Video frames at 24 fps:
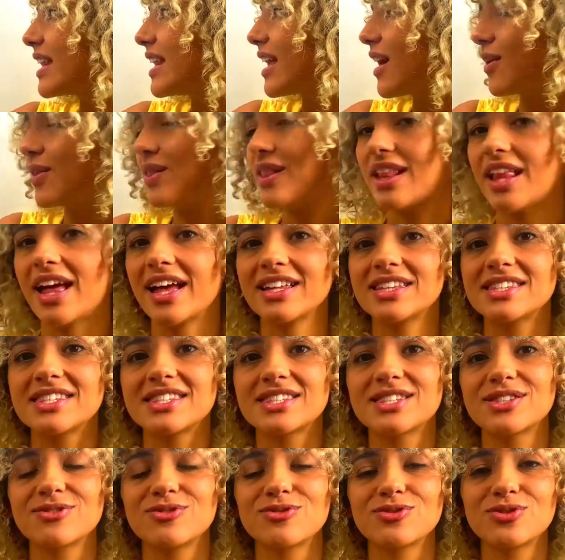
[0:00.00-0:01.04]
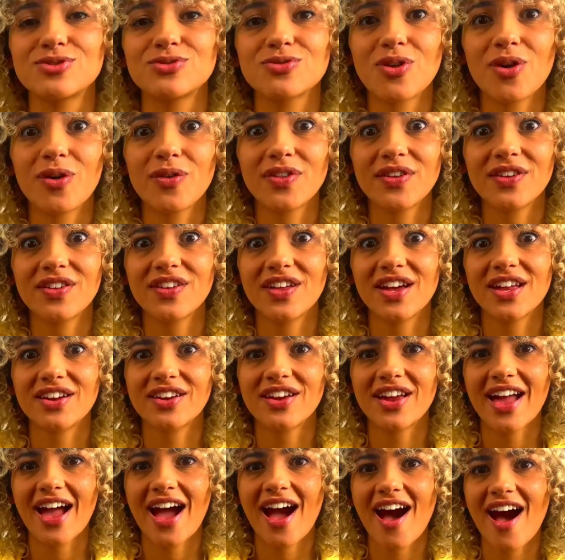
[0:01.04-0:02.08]
Now let's draw the
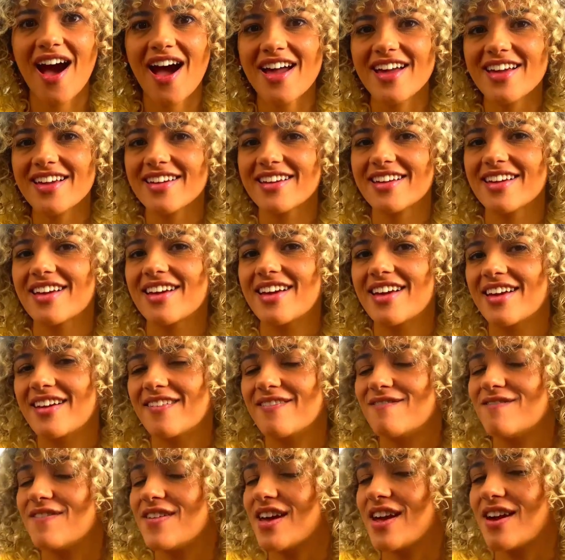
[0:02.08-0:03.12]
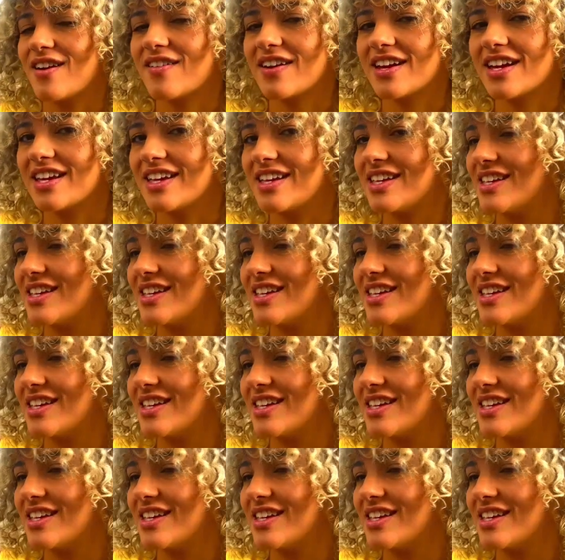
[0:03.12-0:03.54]
letter I very